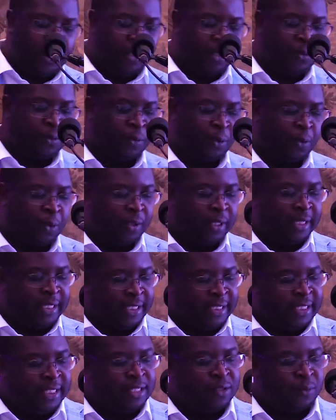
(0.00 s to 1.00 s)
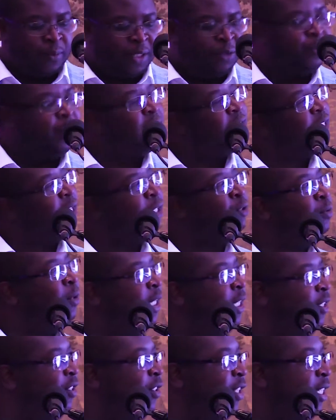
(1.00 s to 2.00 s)
So this is what we are trying to
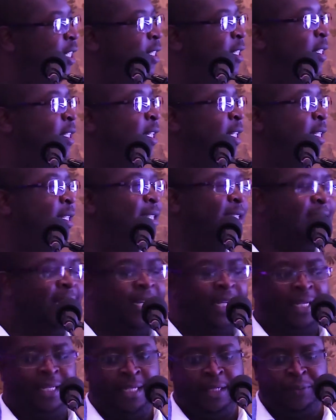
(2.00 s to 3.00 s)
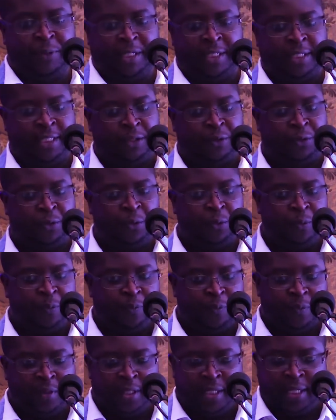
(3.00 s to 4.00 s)
address as Liquid C2.
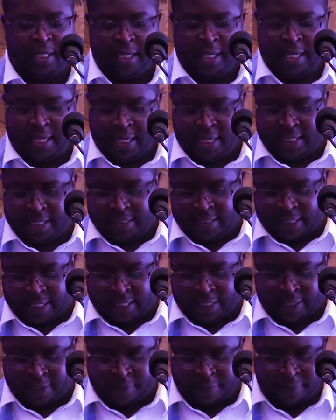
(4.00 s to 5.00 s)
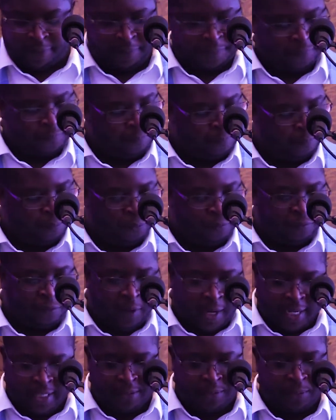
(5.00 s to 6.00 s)
And
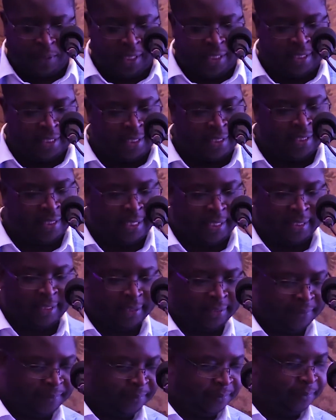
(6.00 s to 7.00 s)
for us to address that,